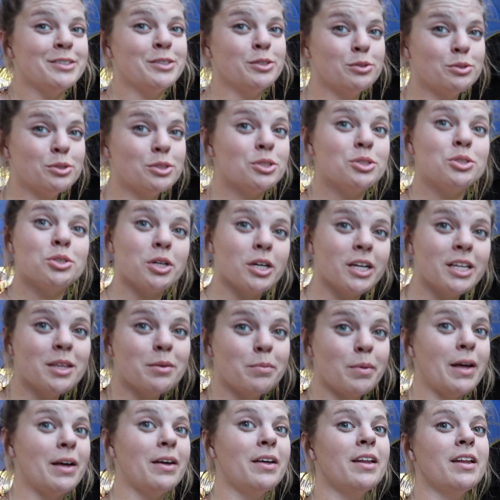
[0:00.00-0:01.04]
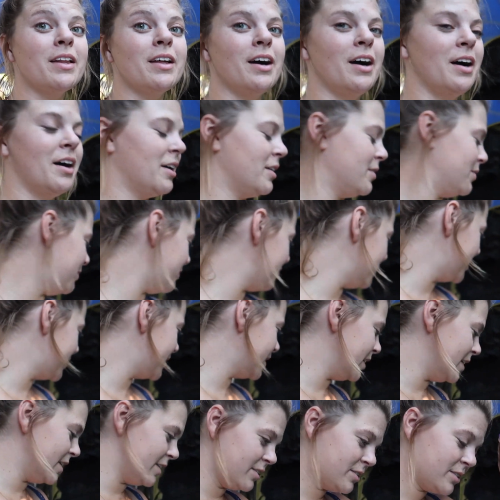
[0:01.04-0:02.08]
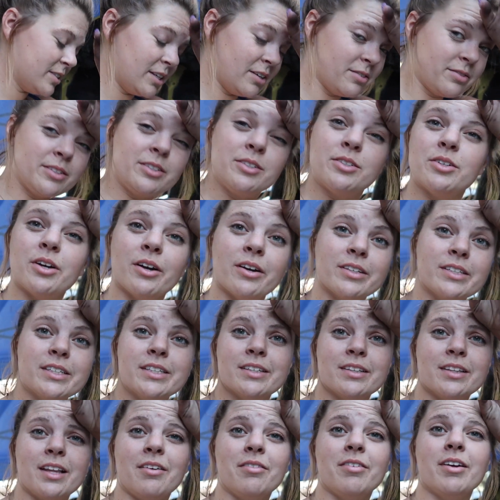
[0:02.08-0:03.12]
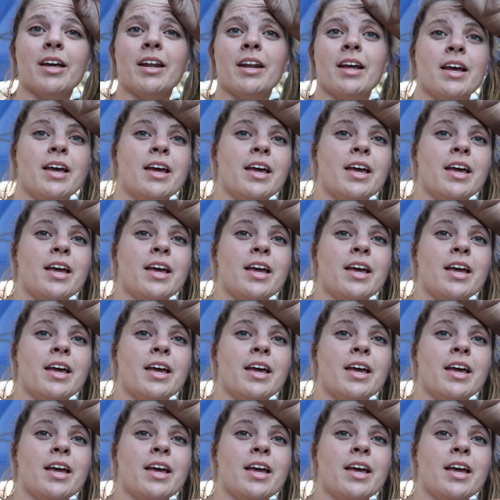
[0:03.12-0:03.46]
to destroy the belt. You know, self-destructing, love it.